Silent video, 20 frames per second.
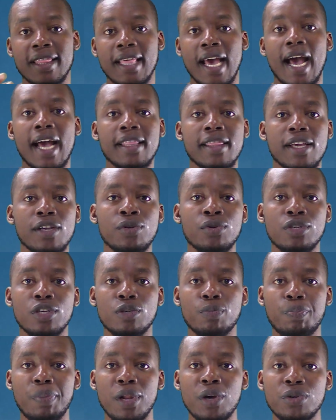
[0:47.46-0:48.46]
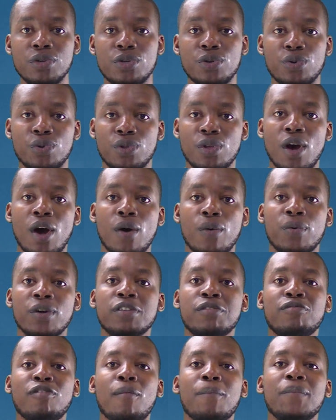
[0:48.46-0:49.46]
The other uses Bluetooth,
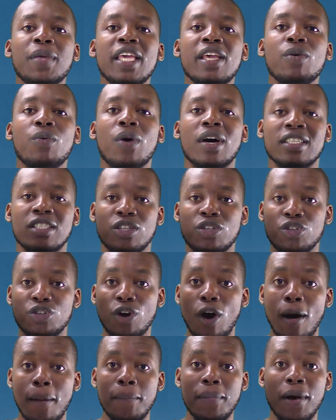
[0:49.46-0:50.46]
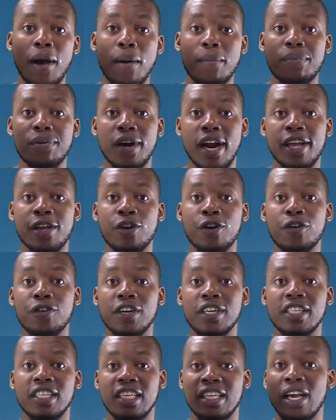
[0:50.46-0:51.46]
which for me was top
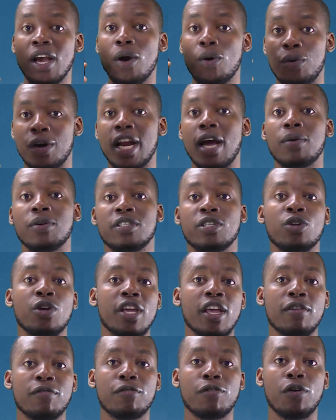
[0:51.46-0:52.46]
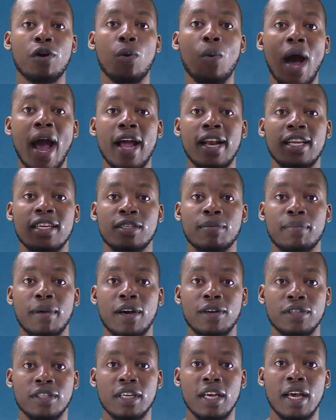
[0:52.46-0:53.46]
priority when I was looking for a wireless
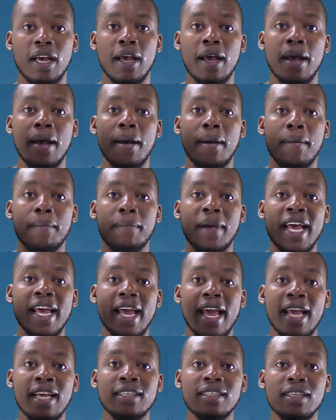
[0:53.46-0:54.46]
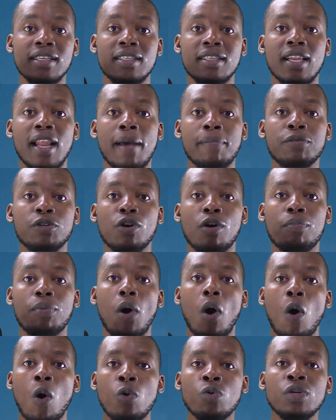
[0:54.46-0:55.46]
mouse. My Asus
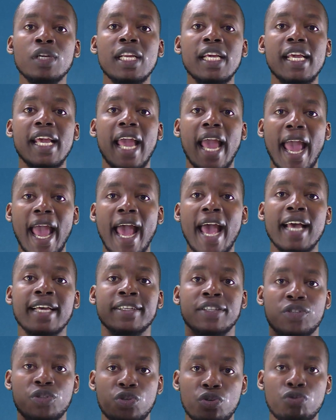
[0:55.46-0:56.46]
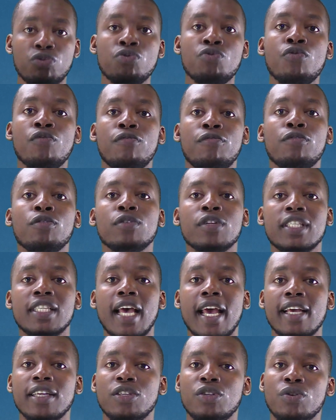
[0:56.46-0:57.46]
laptop only has 2
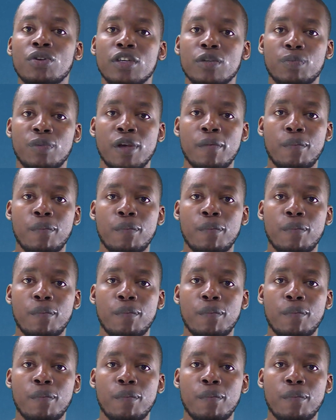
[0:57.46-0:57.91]
full-size USB